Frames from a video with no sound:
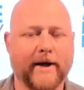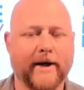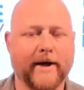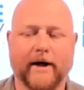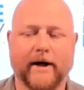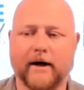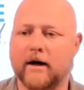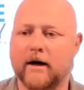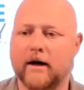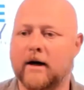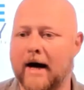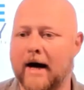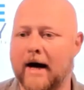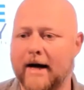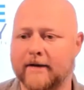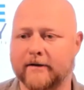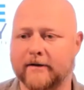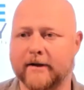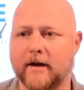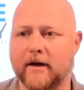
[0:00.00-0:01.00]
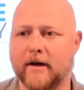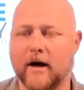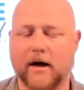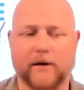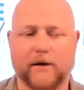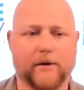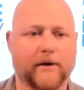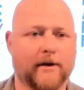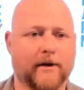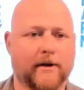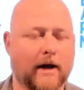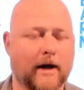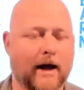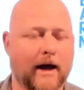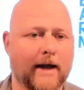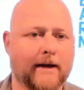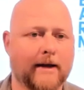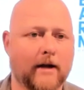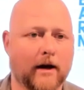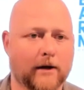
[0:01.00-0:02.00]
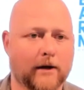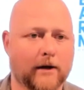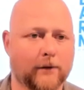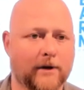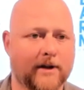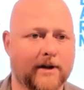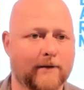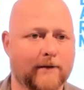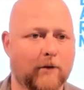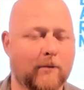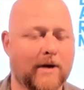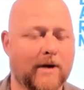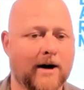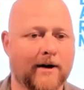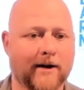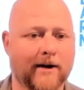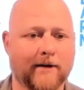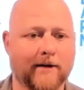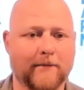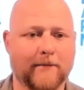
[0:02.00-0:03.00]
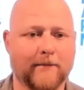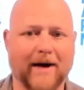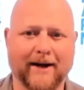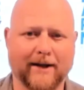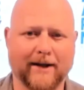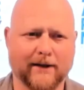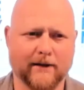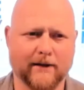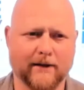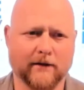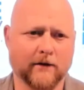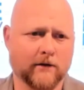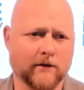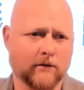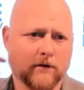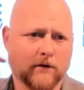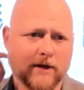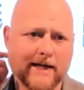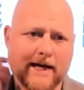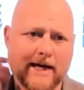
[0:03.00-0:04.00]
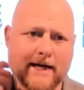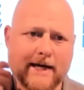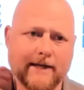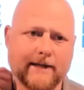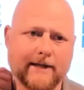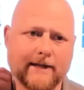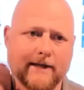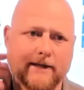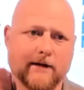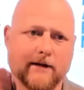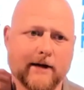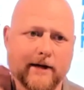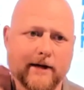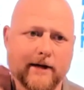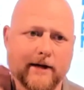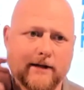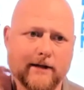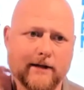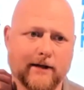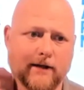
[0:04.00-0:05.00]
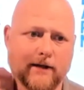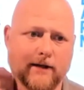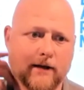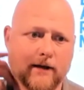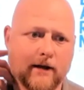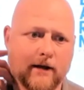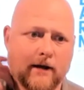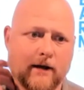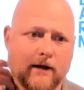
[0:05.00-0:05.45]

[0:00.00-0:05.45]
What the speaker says: education. I talked with them about it back in 2018 or 19.